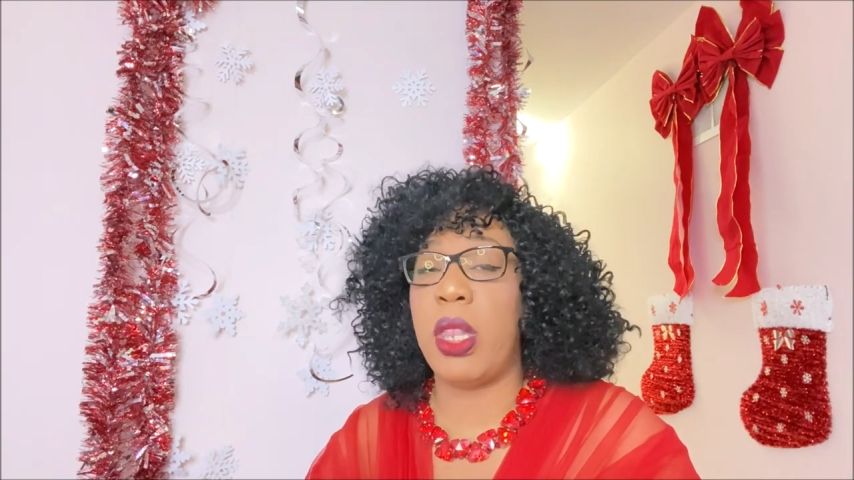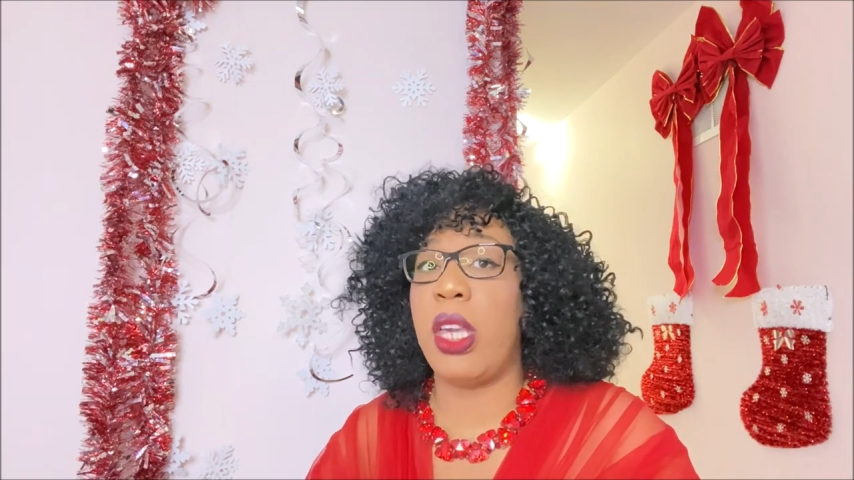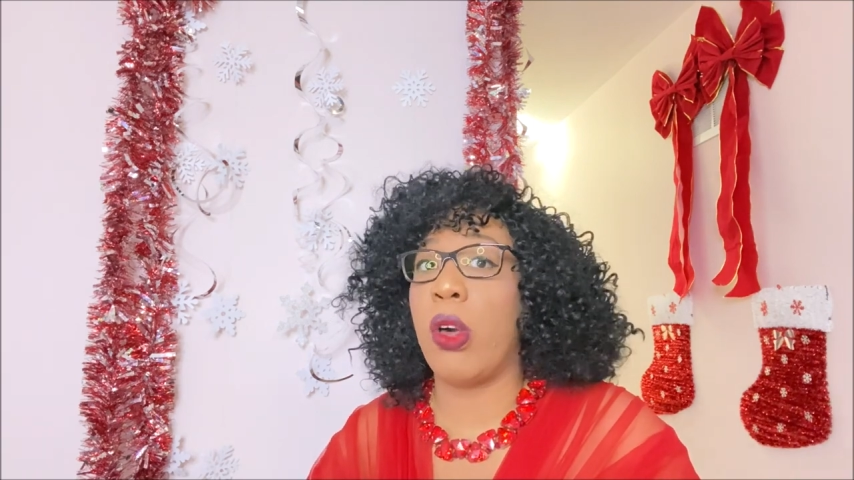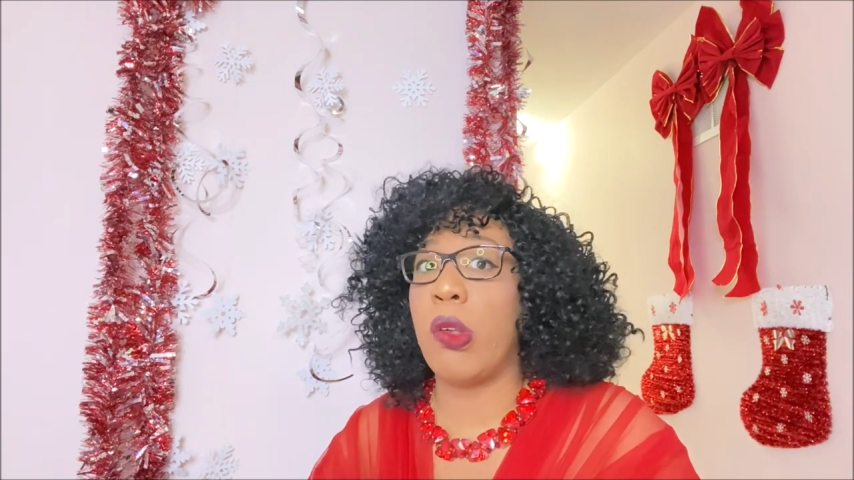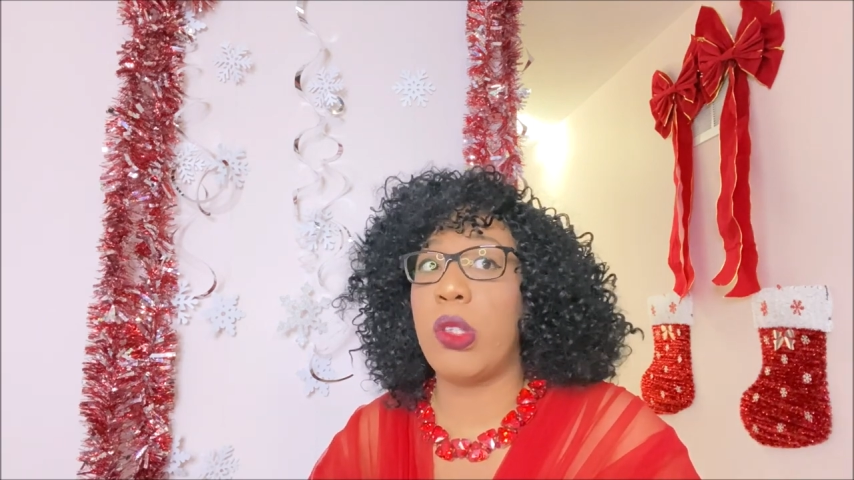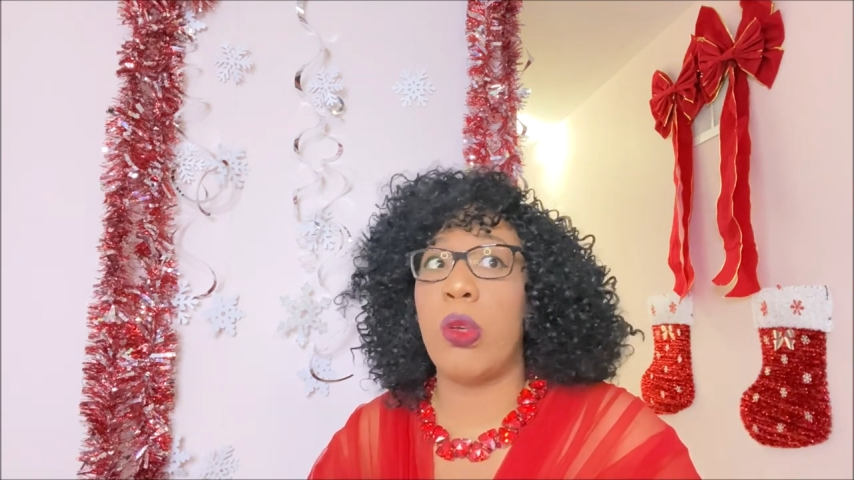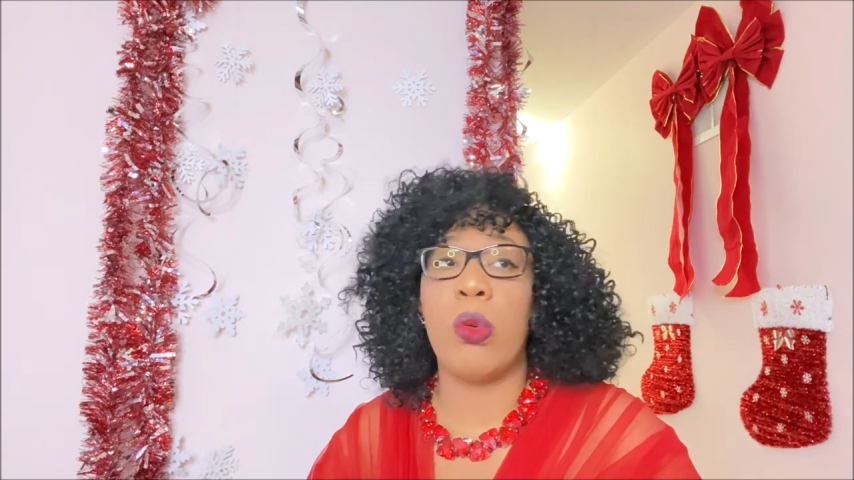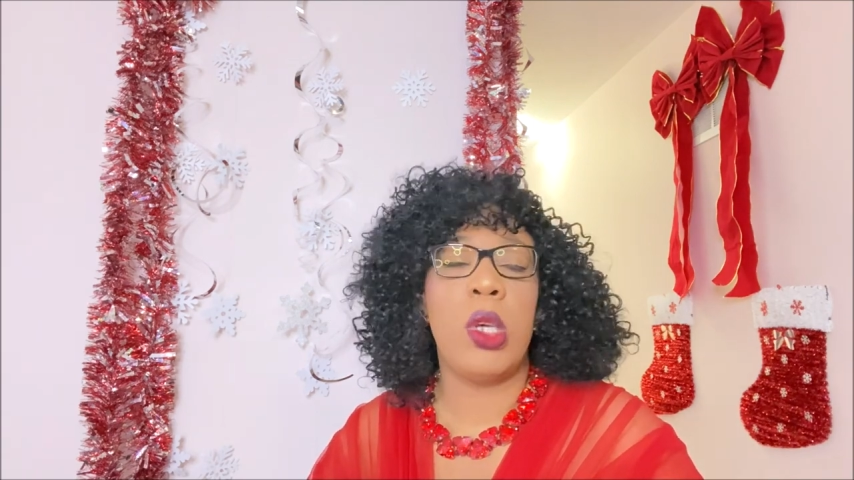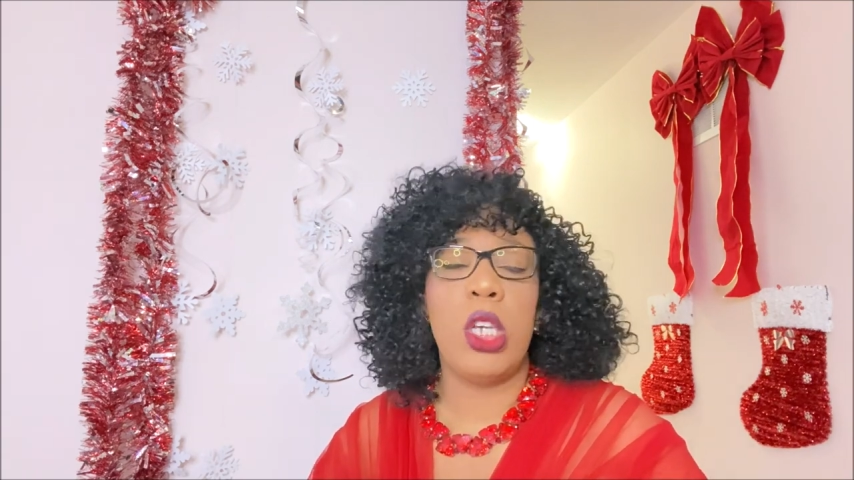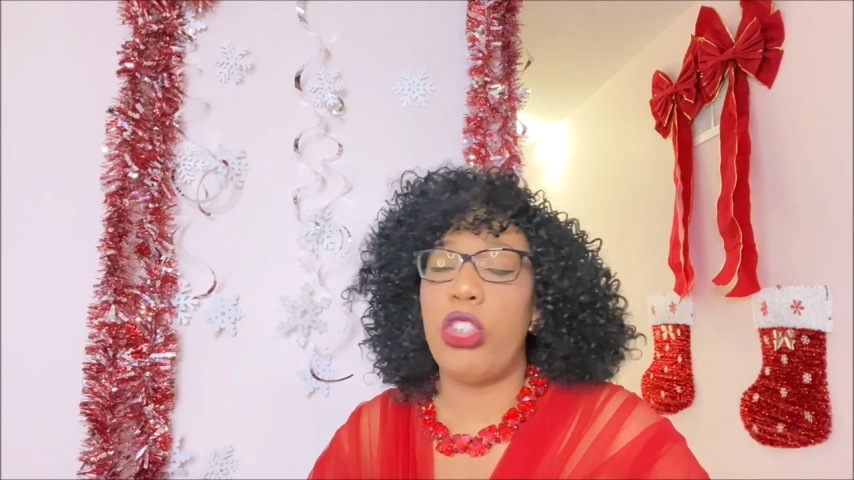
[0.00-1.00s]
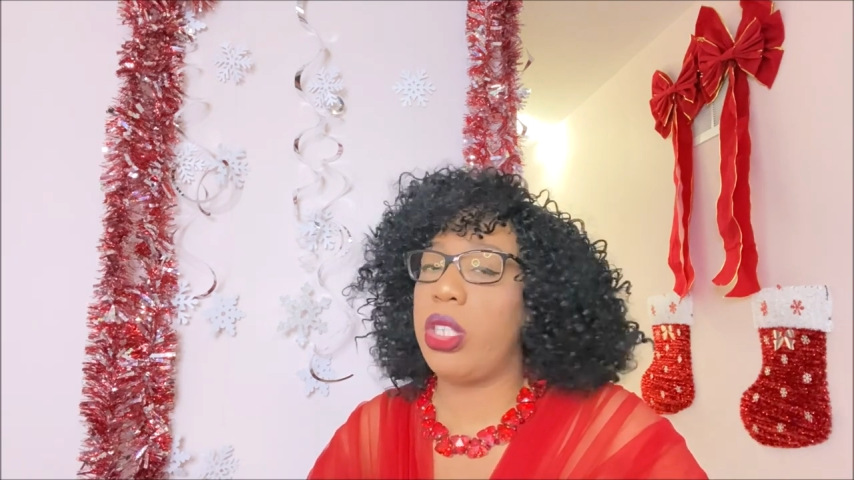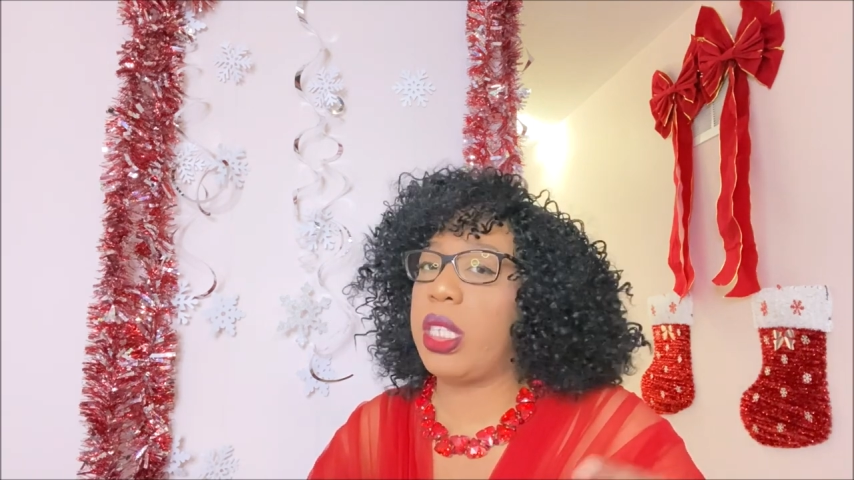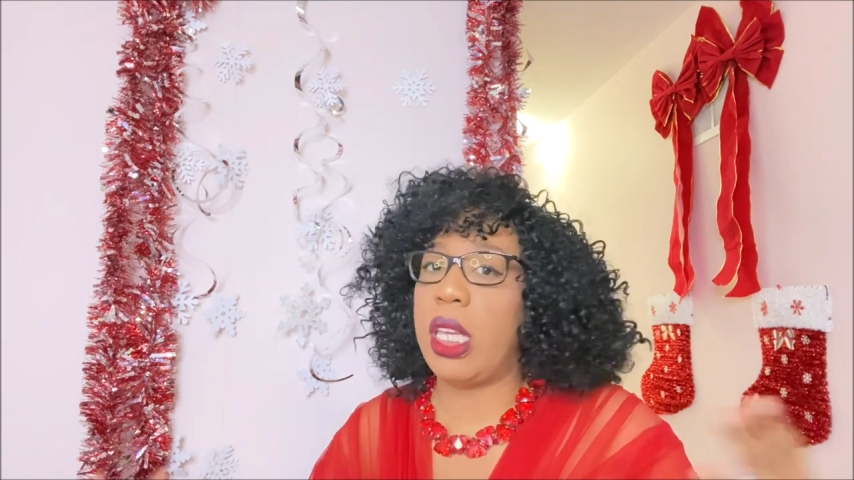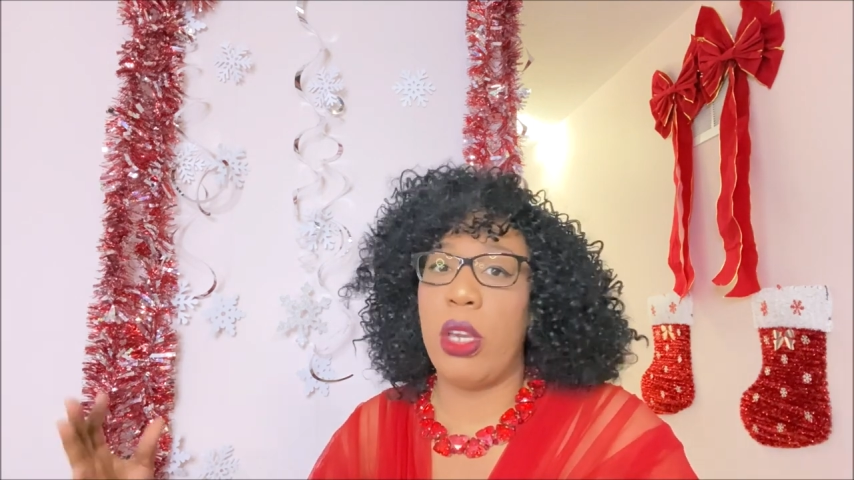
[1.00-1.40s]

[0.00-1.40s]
but they also just